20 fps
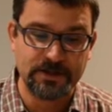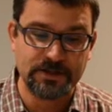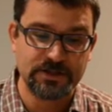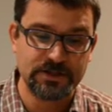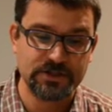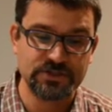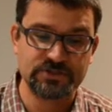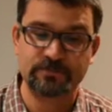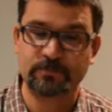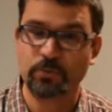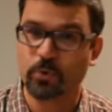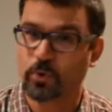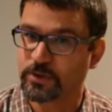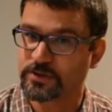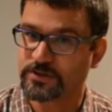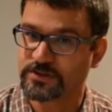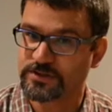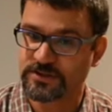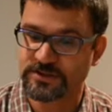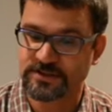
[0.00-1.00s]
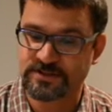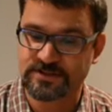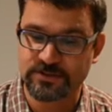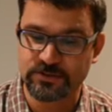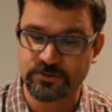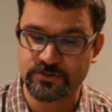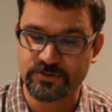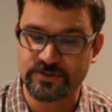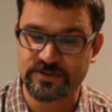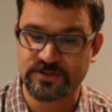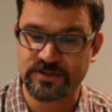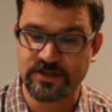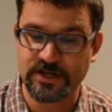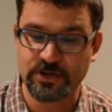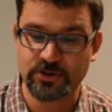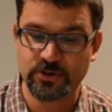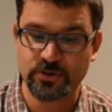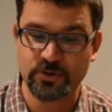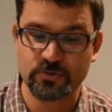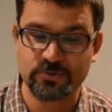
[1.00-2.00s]
It is important to consider the
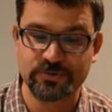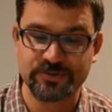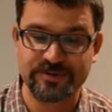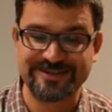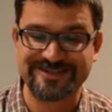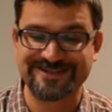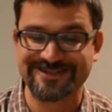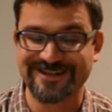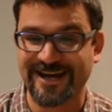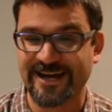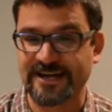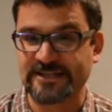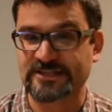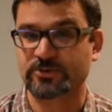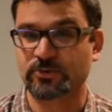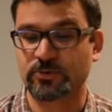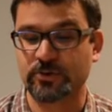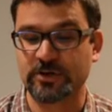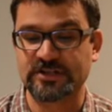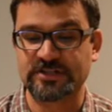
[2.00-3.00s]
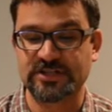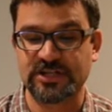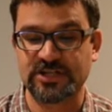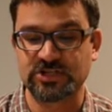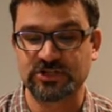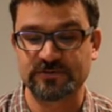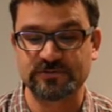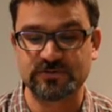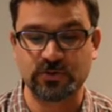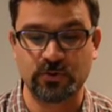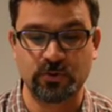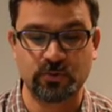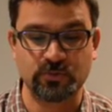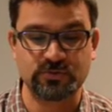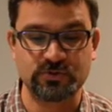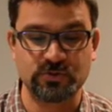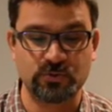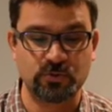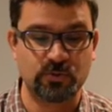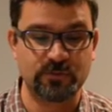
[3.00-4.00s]
scenario, the size and orientation of
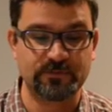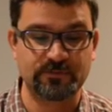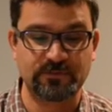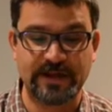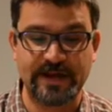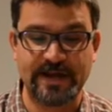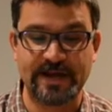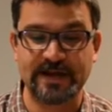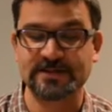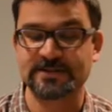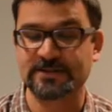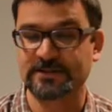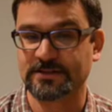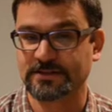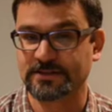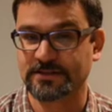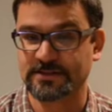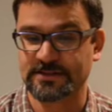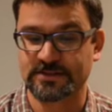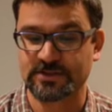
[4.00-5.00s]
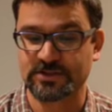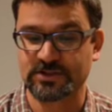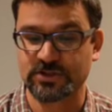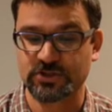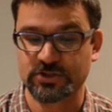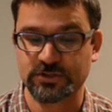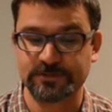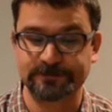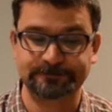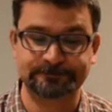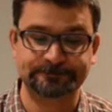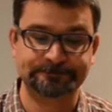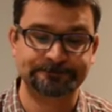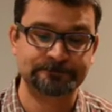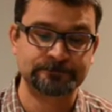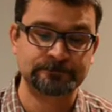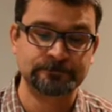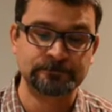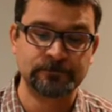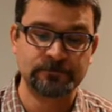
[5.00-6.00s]
zones or flags in this decision.
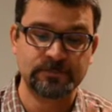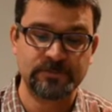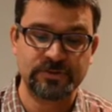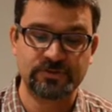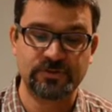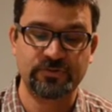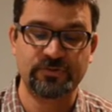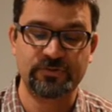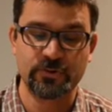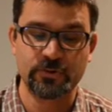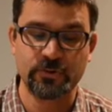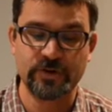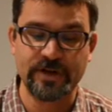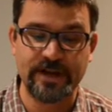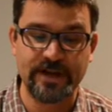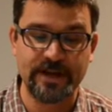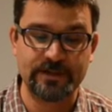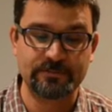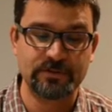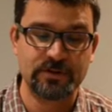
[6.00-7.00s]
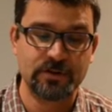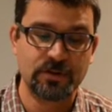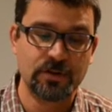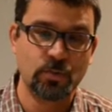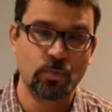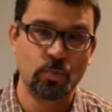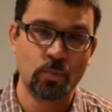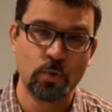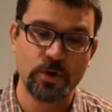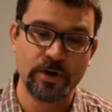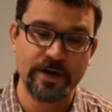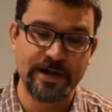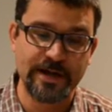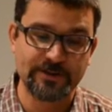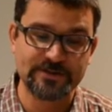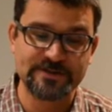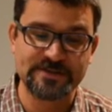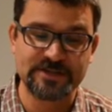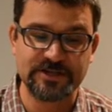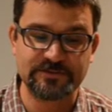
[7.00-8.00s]
The third aim,
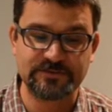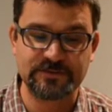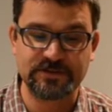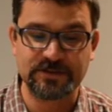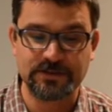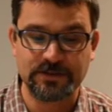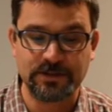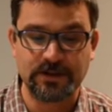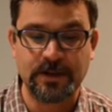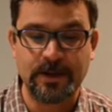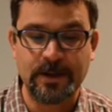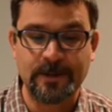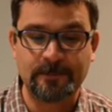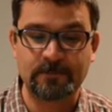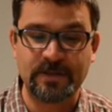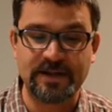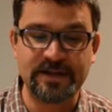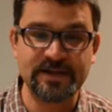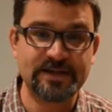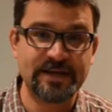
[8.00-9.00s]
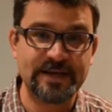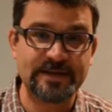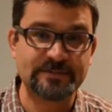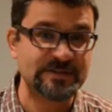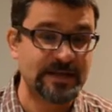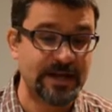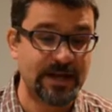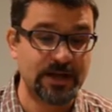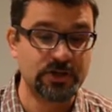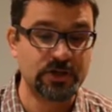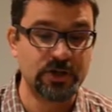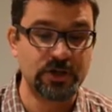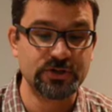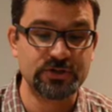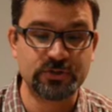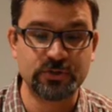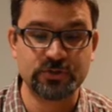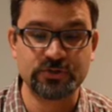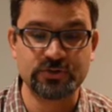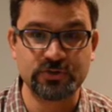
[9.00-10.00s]
war-noun safety. Many games end on
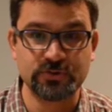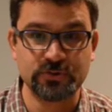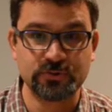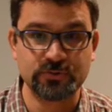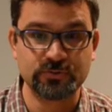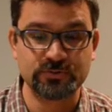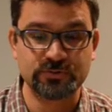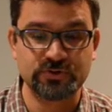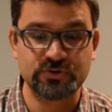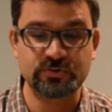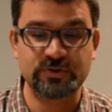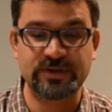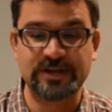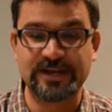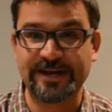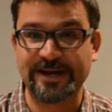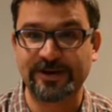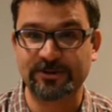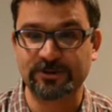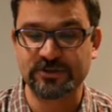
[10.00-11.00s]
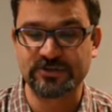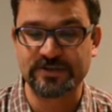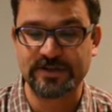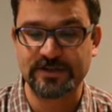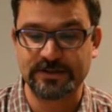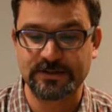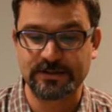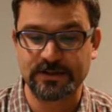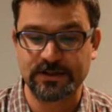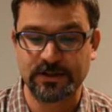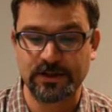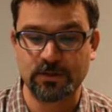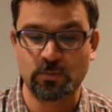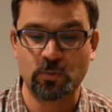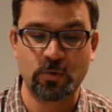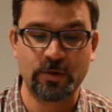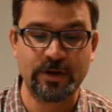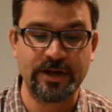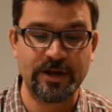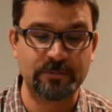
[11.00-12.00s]
turn 2 due to careless
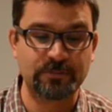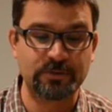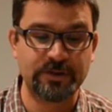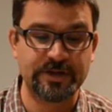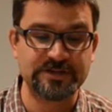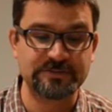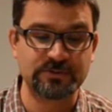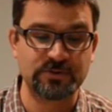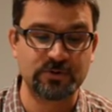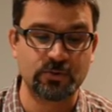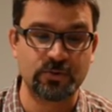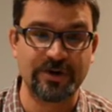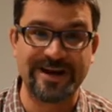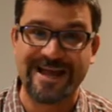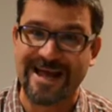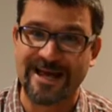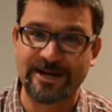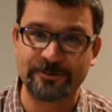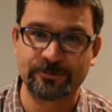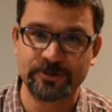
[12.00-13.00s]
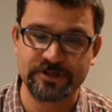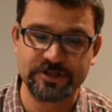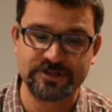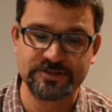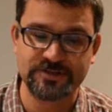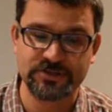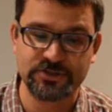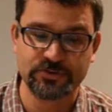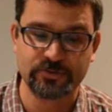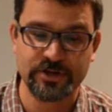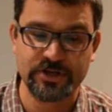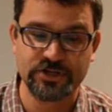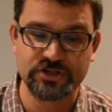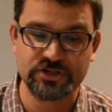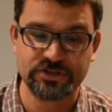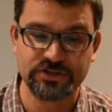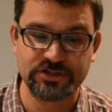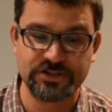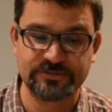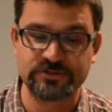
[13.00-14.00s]
war-noun placement or inadequate
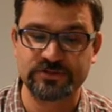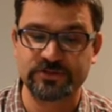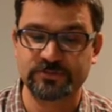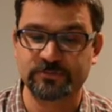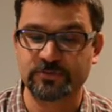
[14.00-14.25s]
consideration given to